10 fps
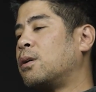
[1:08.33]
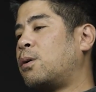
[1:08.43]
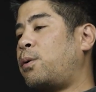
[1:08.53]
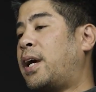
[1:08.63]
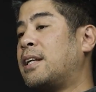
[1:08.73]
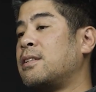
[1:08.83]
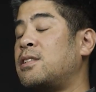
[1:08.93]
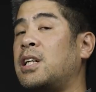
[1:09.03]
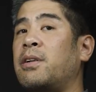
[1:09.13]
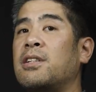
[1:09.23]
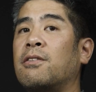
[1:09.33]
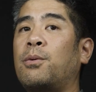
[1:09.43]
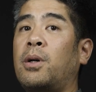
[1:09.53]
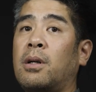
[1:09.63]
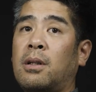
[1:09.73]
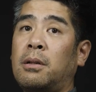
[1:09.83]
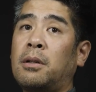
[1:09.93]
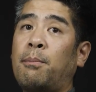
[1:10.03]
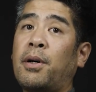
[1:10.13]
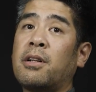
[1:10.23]
create a series of work,
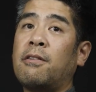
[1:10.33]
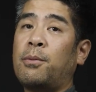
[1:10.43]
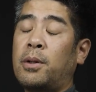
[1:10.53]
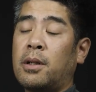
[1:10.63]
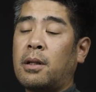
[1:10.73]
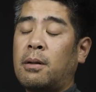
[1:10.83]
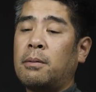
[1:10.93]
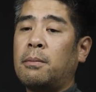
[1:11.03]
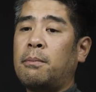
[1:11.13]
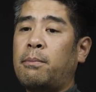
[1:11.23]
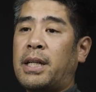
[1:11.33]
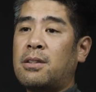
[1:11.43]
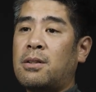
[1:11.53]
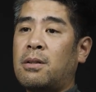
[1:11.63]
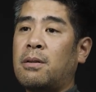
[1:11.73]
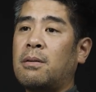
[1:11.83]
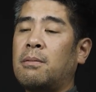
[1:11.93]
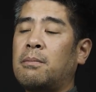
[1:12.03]
a body of work based on